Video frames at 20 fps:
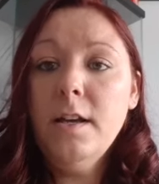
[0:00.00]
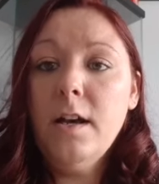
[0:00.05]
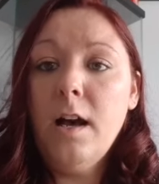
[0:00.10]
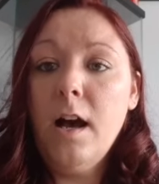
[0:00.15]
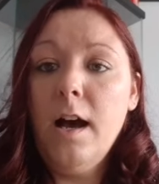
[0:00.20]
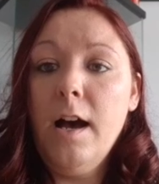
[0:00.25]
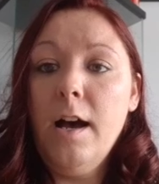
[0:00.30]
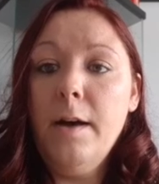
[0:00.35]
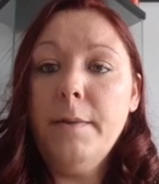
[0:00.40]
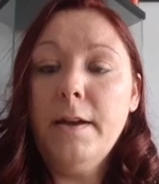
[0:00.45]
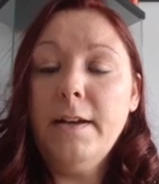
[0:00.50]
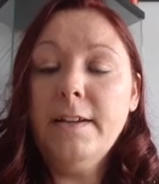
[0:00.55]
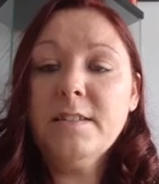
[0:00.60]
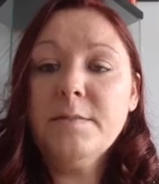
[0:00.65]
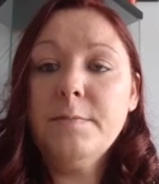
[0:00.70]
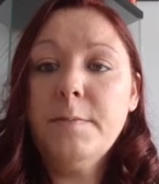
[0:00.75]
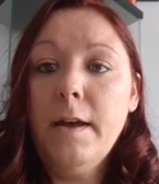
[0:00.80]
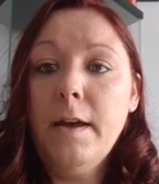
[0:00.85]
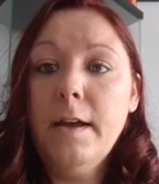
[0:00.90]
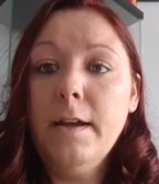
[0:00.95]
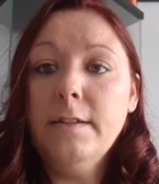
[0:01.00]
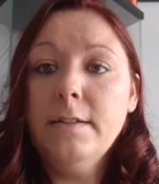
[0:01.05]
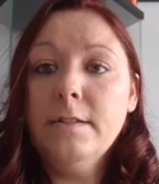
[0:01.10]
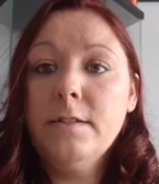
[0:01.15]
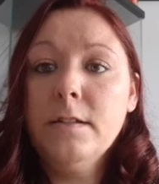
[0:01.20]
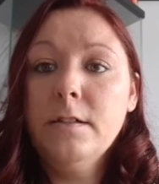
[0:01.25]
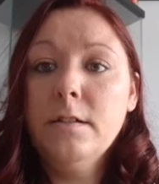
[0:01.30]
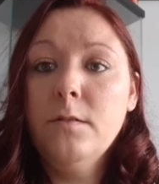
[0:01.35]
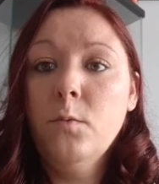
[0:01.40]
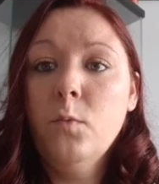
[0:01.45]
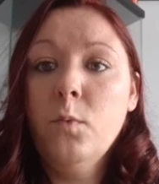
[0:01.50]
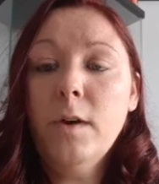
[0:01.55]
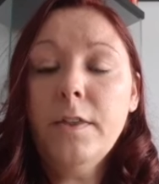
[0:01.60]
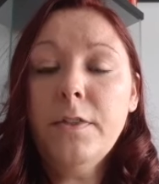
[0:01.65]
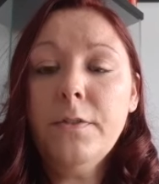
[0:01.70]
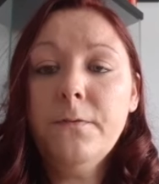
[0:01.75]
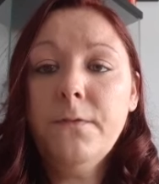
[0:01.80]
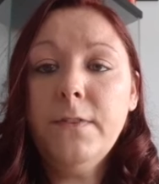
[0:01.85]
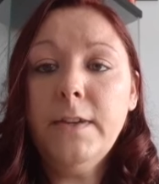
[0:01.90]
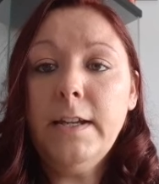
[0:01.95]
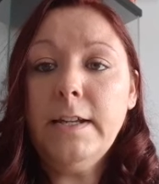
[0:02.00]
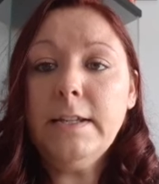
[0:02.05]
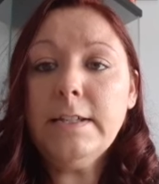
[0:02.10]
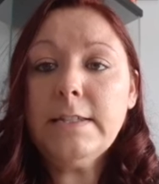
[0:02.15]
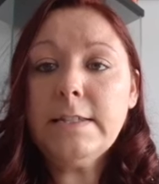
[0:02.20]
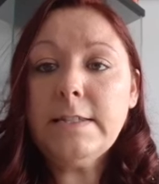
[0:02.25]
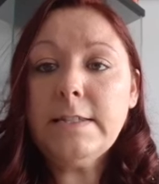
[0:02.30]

I spent, with fees,